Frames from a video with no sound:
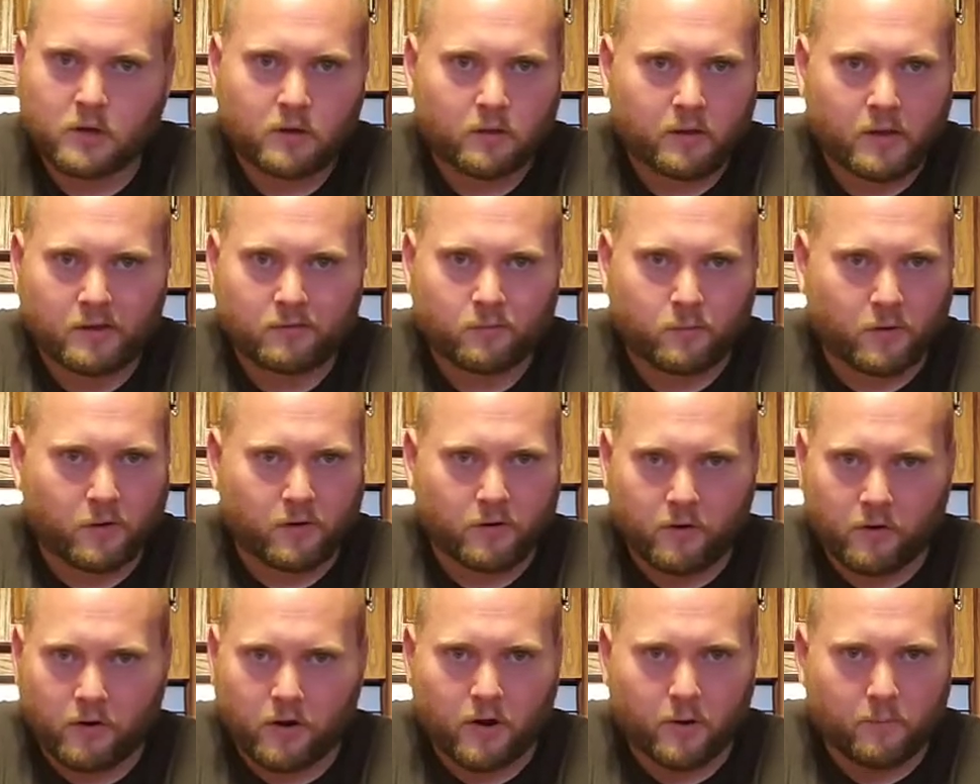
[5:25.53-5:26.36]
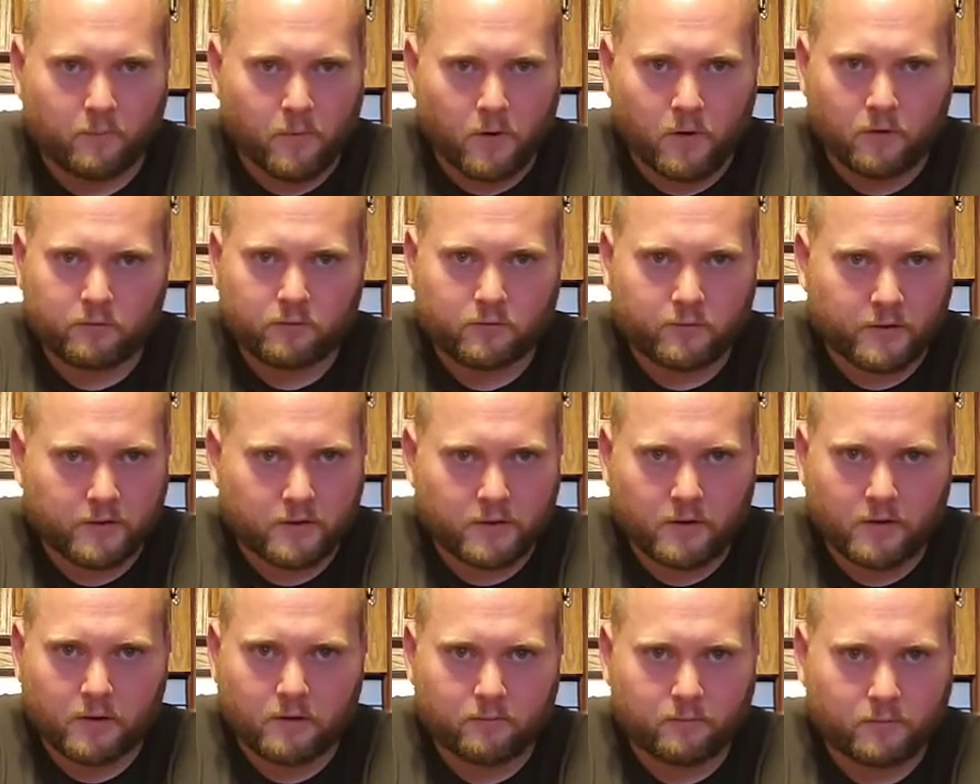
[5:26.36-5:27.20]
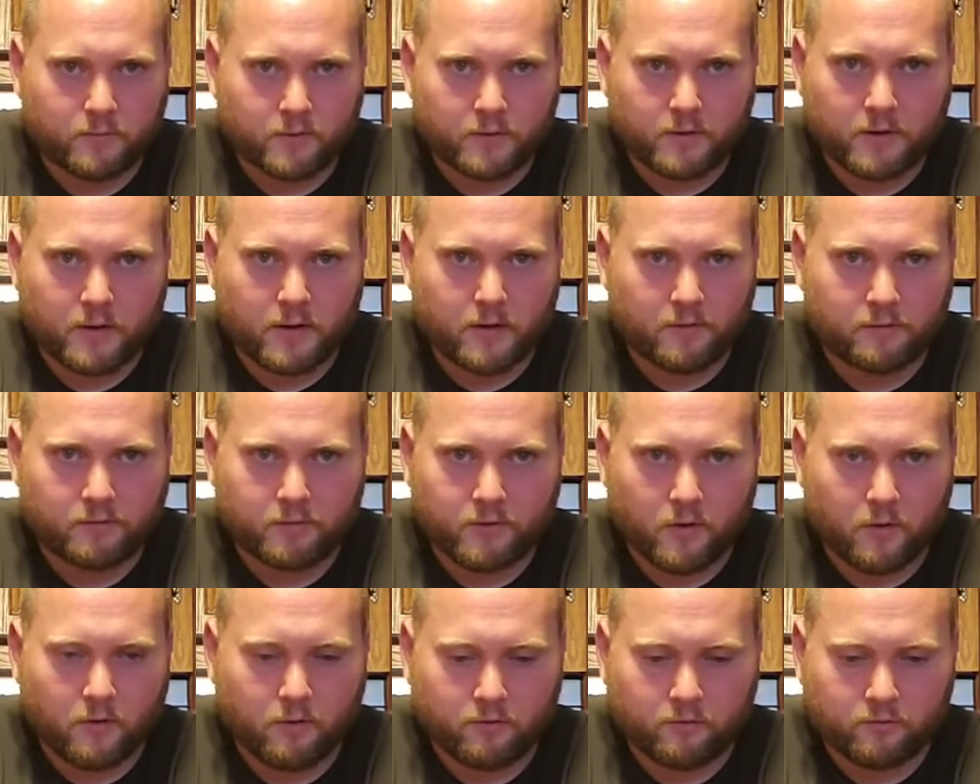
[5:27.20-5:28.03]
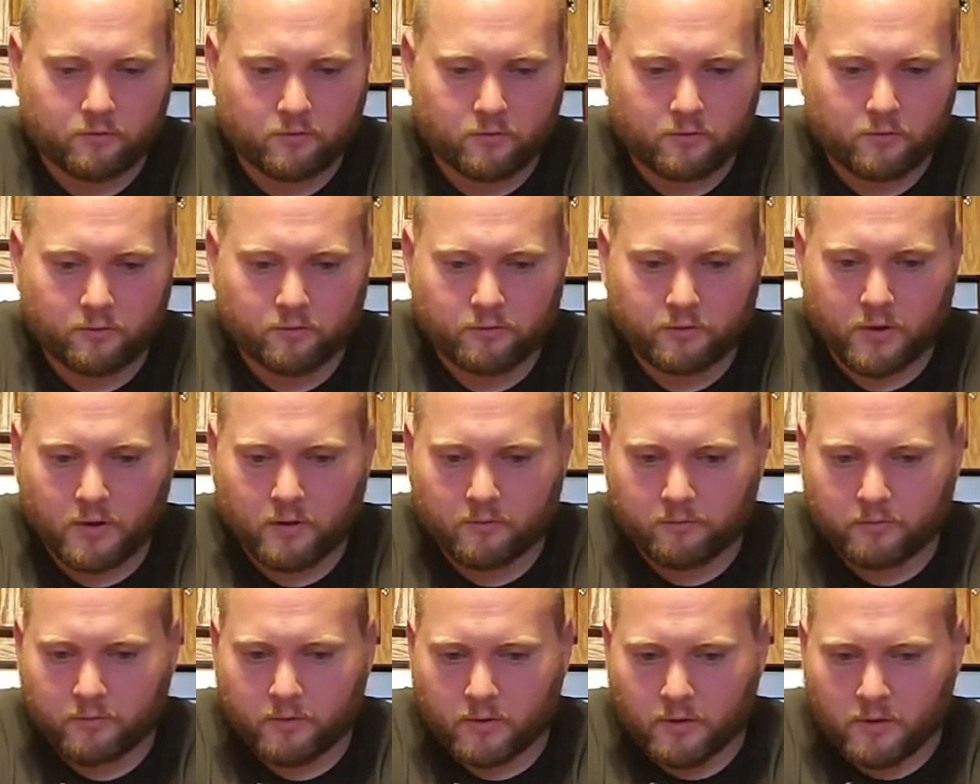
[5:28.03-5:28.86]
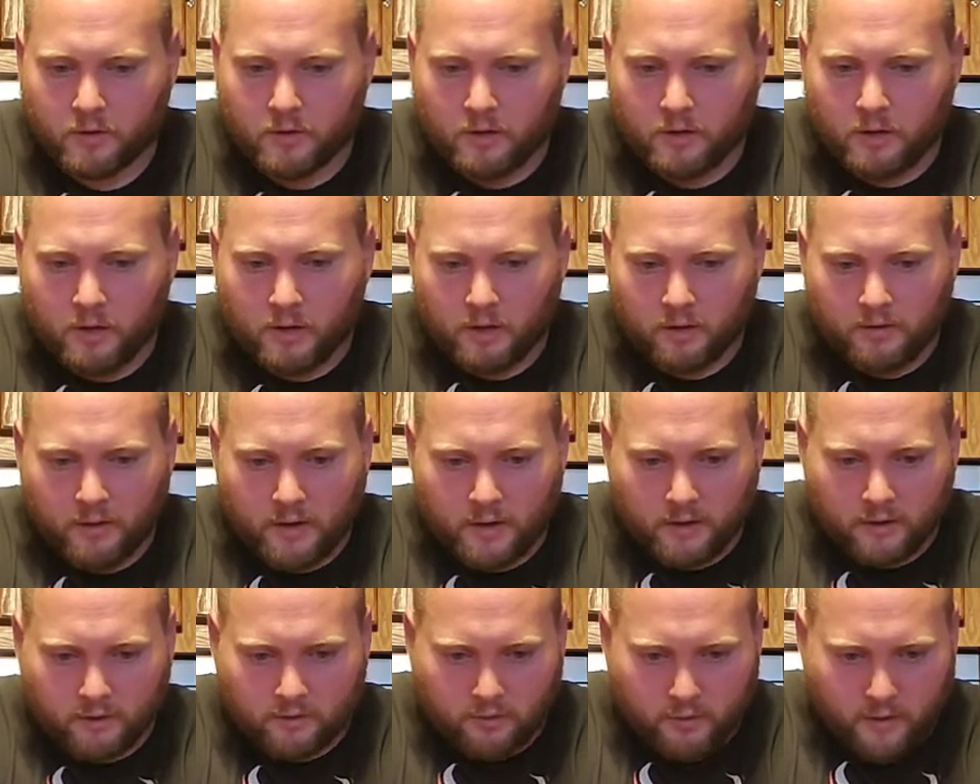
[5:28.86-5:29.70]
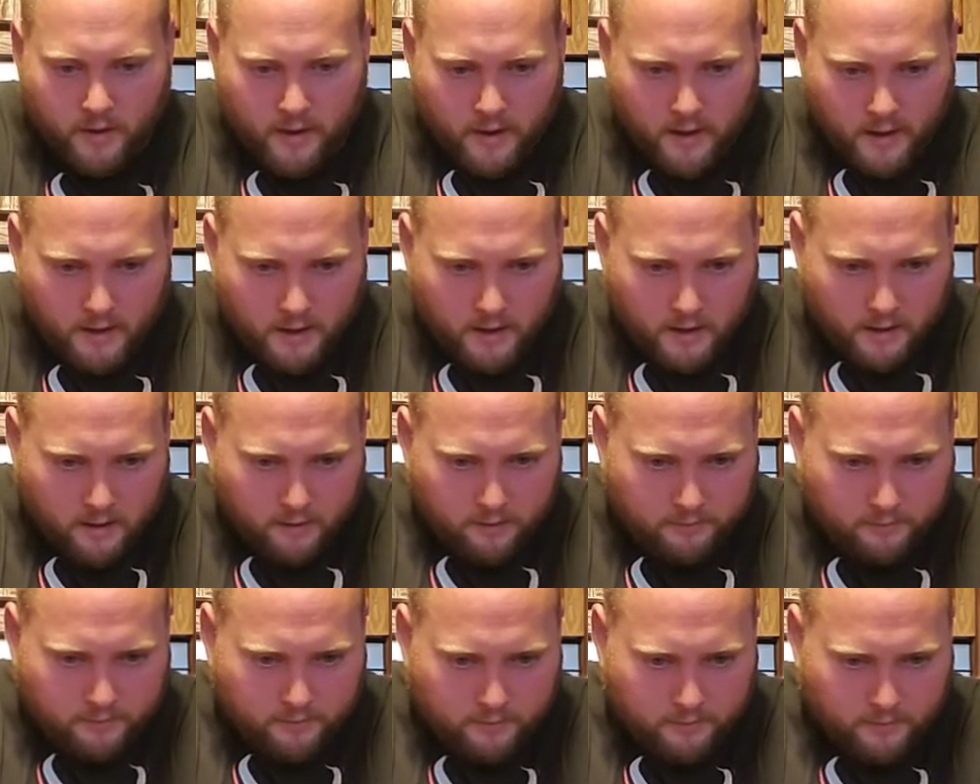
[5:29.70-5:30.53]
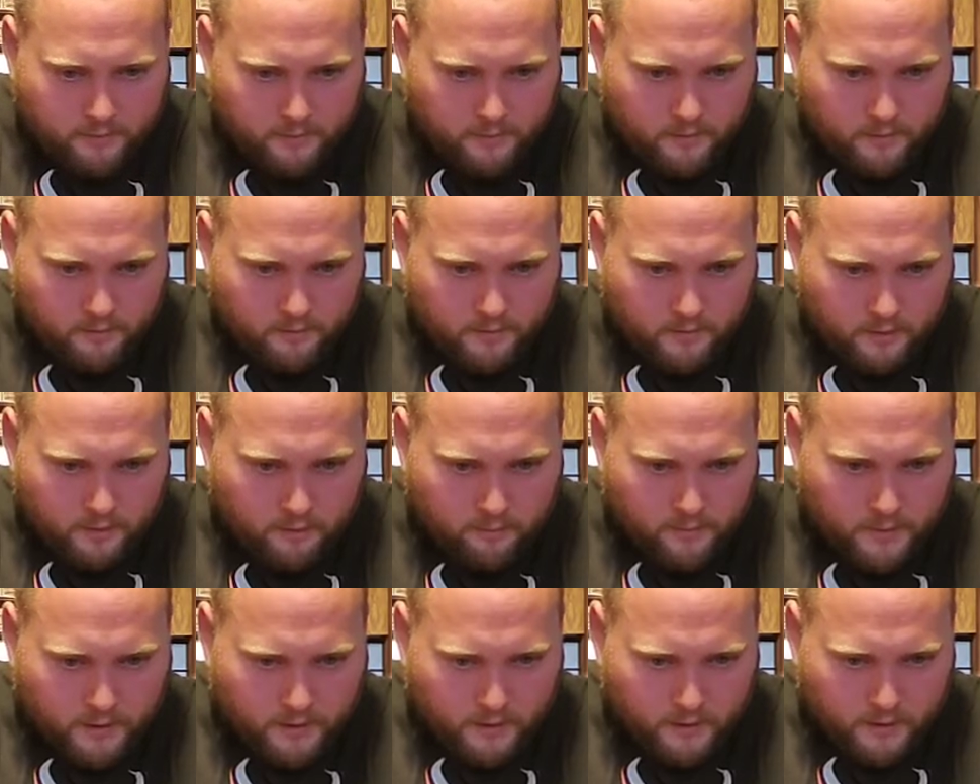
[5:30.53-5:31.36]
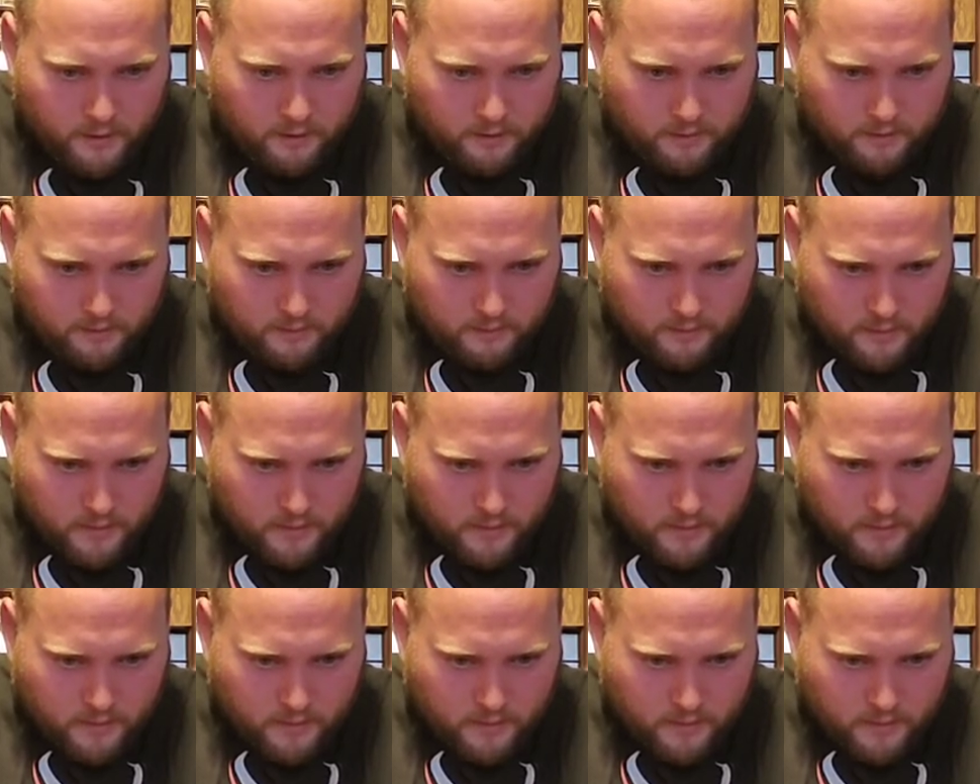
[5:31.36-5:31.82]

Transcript: That's what you're going to mostly get when you have zero sugar stuff. And then you have a little bit